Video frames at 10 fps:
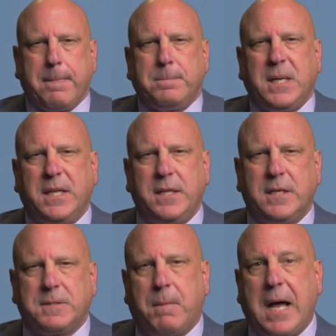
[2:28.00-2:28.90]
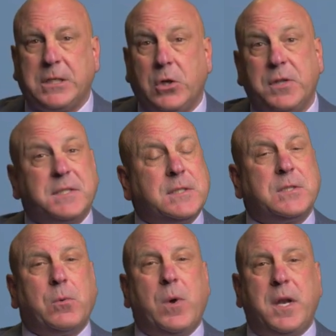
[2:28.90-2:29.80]
in this module. This is
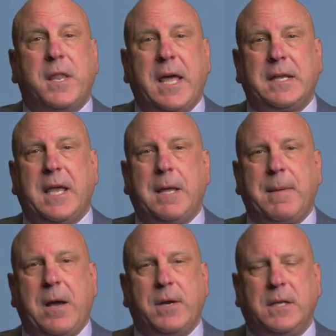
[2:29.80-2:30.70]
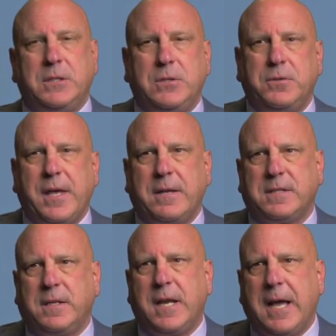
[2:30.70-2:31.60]
the one that came out in
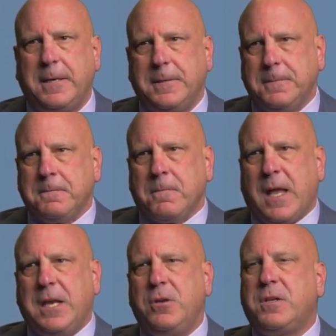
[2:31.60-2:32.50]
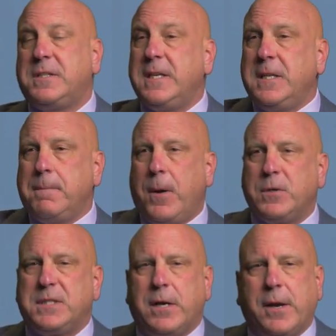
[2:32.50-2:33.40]
2009. And you can see in the
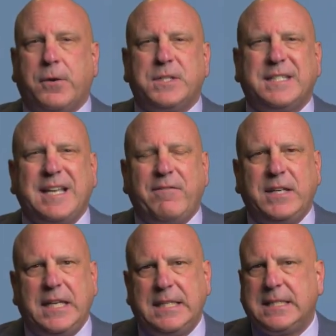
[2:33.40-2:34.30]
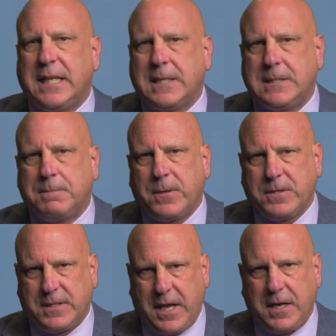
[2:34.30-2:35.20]
posterior, it's
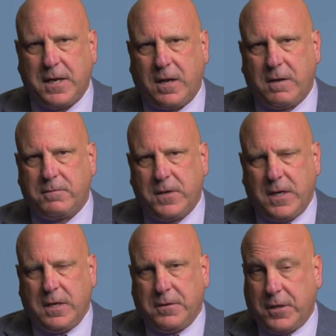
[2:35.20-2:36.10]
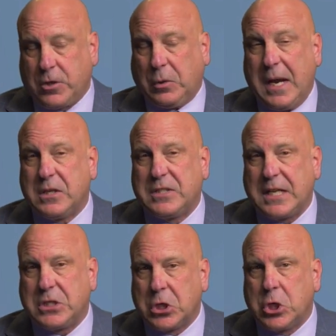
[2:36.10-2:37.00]
76% of the crowns.
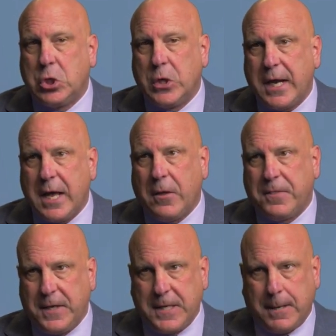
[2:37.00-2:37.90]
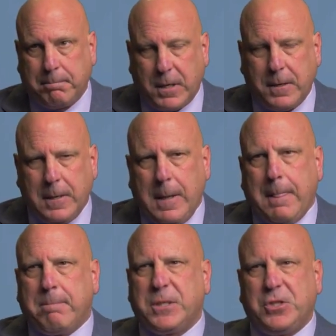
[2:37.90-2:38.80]
That's a good, healthy number.
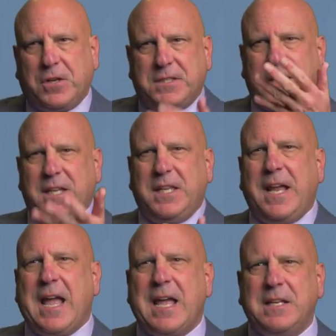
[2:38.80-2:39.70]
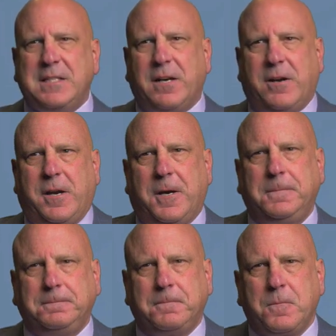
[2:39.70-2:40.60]
But you can see in the
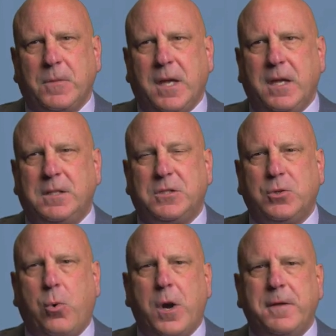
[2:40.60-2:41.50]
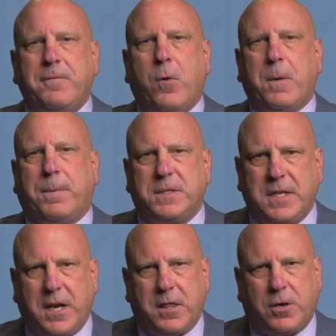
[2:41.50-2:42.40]
anterior, it's
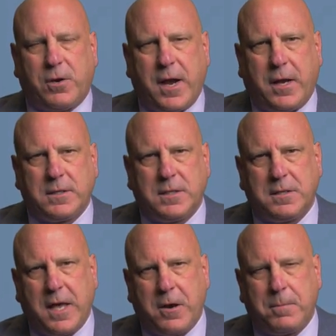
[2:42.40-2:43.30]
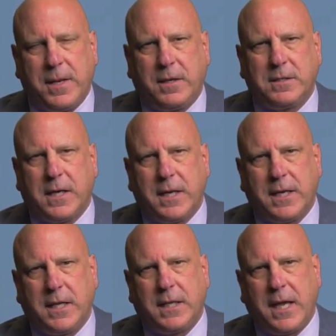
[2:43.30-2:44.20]
24% of the crowns that are being done
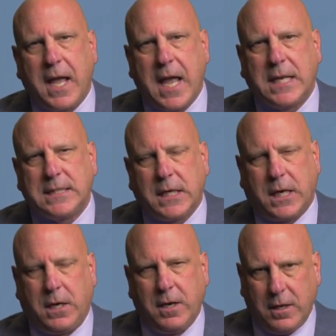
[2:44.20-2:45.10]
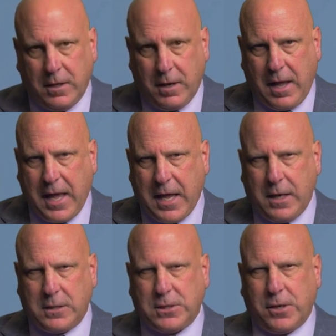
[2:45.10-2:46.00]
in the anterior.
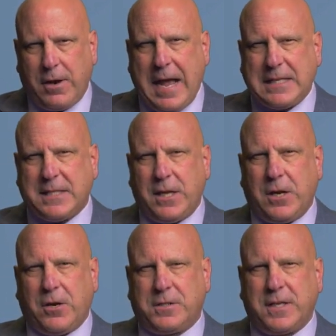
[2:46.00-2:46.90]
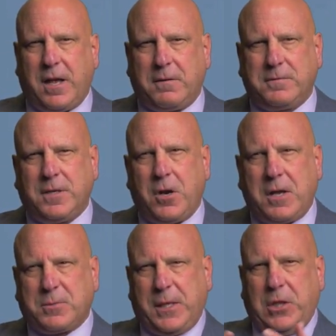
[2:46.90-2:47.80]
And so you're asking yourselves,
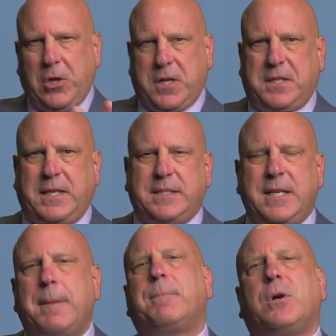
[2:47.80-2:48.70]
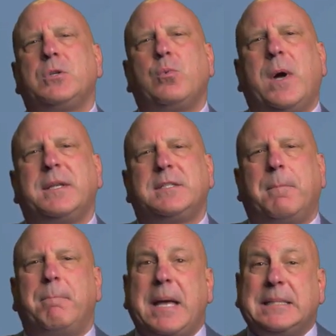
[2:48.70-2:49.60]
as we look at these numbers, what is the
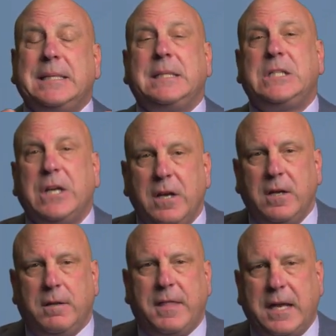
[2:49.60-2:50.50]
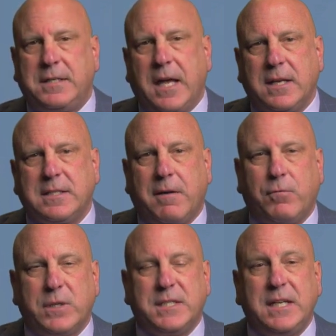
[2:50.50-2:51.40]
message that dentists have
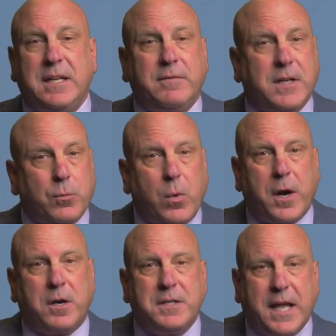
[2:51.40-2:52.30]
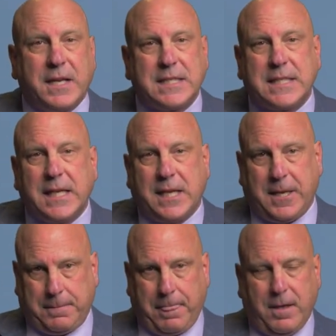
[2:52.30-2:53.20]
received and what are dentists
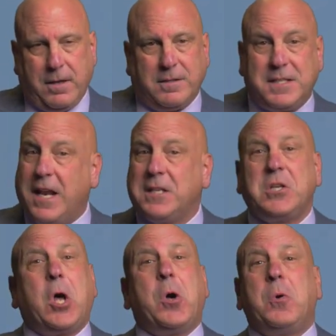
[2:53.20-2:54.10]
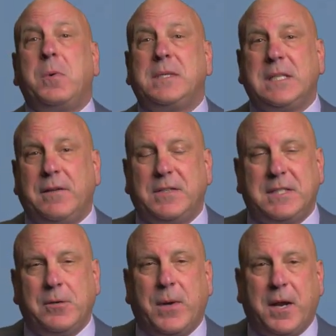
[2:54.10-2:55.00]
thinking? Dentists always love to
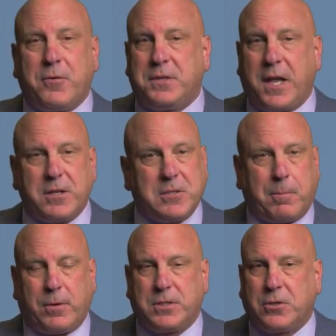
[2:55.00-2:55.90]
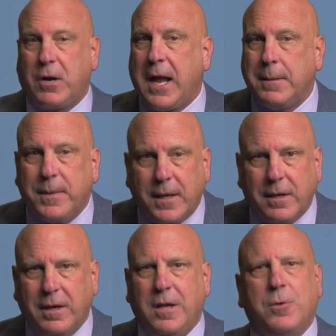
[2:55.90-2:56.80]
see what other dentists are
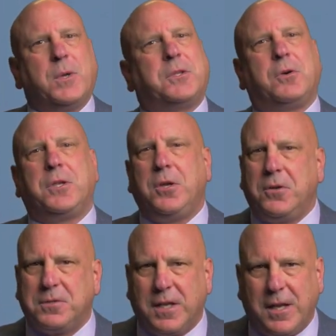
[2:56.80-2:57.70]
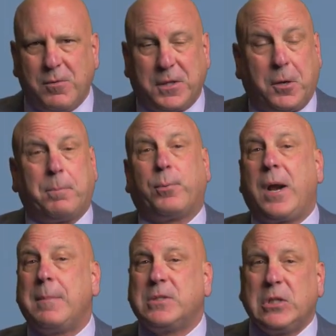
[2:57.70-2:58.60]
prescribing, what they're using, what their
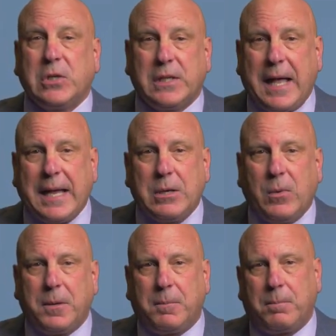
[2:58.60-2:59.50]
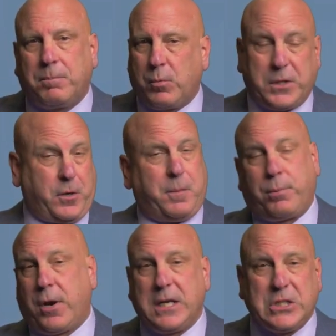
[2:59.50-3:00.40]
preps look like, what their
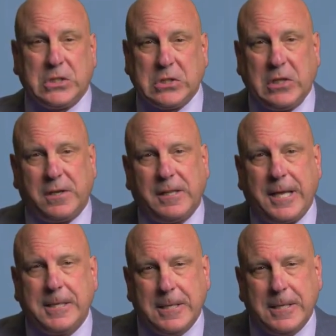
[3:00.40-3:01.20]
impressions look like.